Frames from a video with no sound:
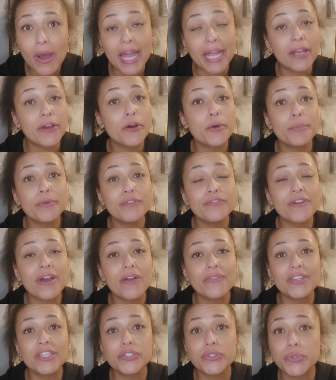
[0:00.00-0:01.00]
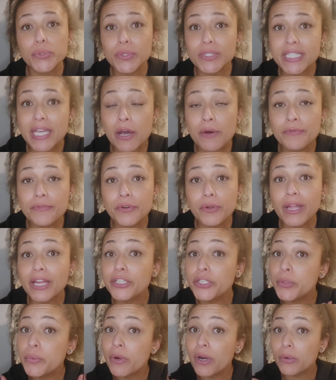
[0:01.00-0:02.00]
I hope you found these tools helpful and
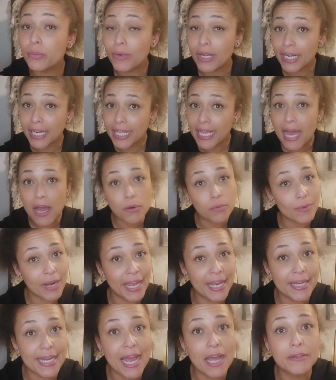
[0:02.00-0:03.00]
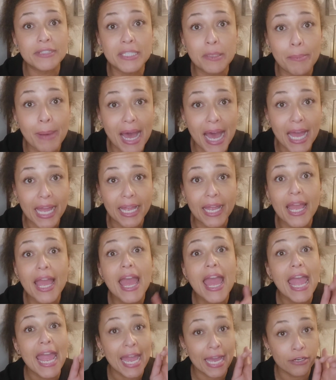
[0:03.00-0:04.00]
you are running out right now to buy
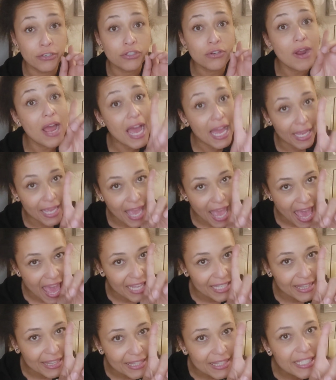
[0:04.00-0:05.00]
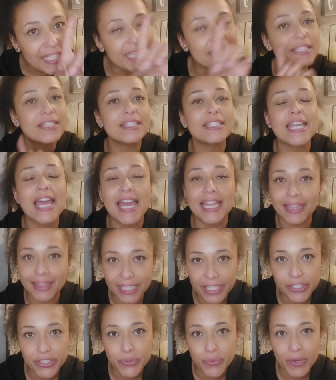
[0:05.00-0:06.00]
and try at least
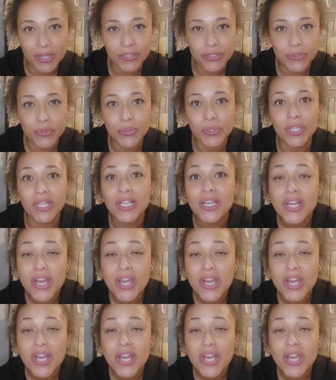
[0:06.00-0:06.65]
one tool